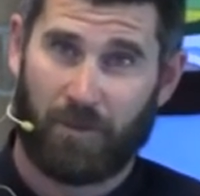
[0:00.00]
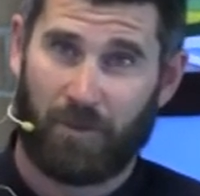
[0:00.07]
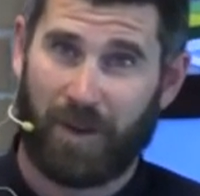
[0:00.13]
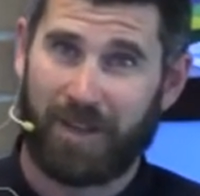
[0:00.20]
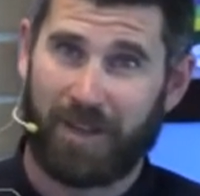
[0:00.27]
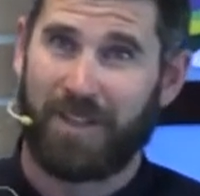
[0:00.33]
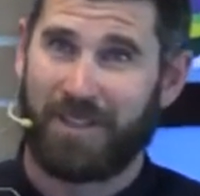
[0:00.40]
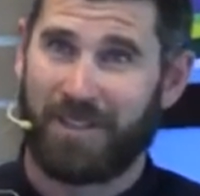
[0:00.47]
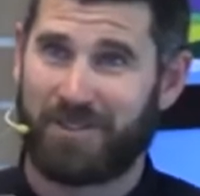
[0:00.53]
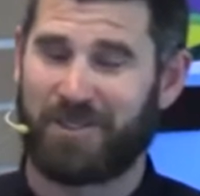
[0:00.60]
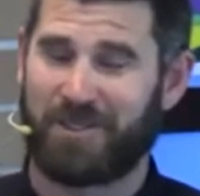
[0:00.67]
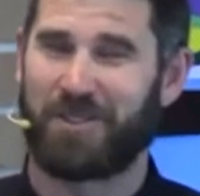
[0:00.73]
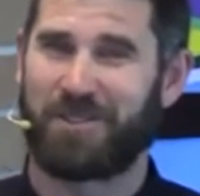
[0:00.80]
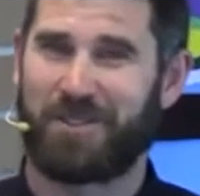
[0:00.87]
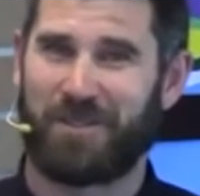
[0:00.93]
Right? You
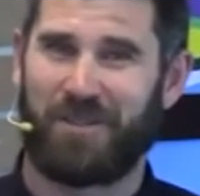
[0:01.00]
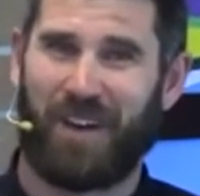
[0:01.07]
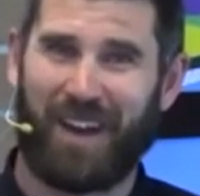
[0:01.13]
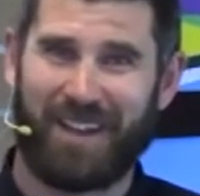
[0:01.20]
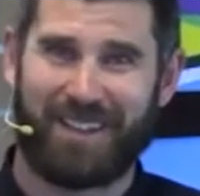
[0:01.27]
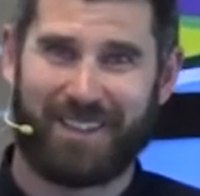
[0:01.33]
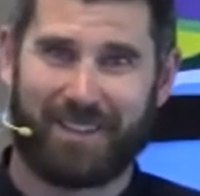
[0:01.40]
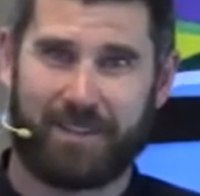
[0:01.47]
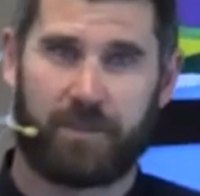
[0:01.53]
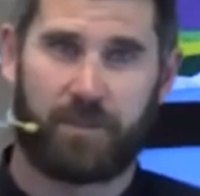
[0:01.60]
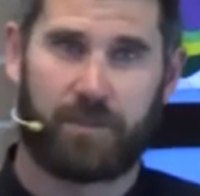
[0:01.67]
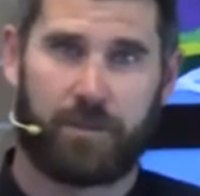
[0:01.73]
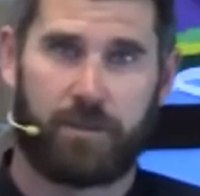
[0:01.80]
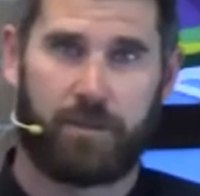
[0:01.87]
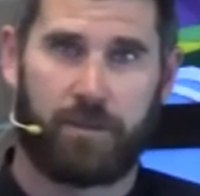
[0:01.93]
turn to violence.